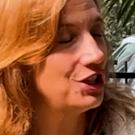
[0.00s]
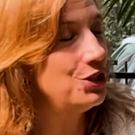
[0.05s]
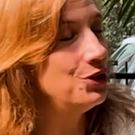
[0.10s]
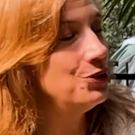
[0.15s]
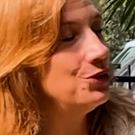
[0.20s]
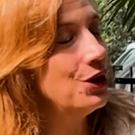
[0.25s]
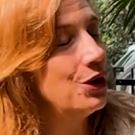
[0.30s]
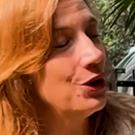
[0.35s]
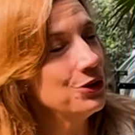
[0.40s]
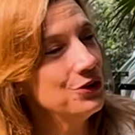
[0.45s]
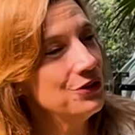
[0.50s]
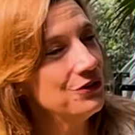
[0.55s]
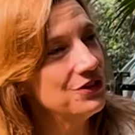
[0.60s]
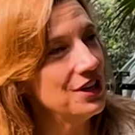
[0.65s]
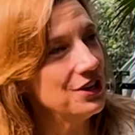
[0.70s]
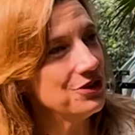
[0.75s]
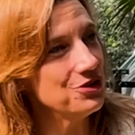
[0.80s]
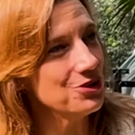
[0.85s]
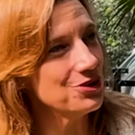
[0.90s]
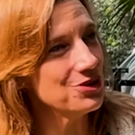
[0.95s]
You know you've
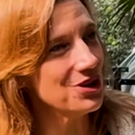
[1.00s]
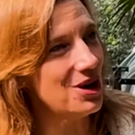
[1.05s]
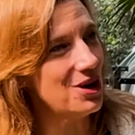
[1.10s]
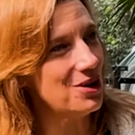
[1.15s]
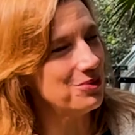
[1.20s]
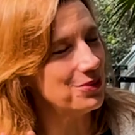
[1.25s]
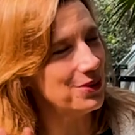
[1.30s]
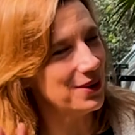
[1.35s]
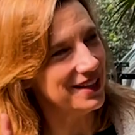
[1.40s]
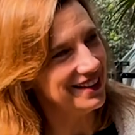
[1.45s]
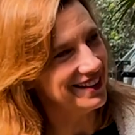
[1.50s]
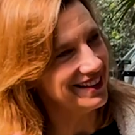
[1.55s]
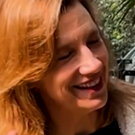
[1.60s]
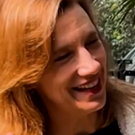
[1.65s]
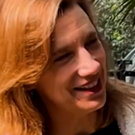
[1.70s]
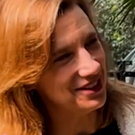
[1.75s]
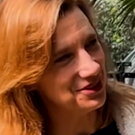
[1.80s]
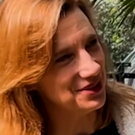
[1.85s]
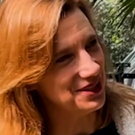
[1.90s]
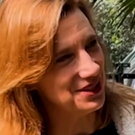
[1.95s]
done your job when
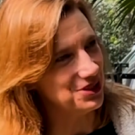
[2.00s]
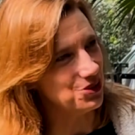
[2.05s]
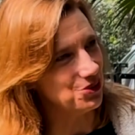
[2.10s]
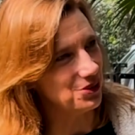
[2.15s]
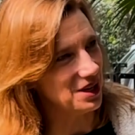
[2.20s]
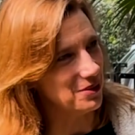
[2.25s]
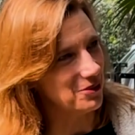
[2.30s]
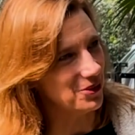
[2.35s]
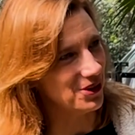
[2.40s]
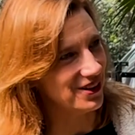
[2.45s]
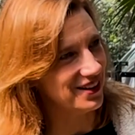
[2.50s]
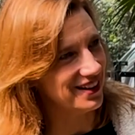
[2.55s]
they don't need you anymore.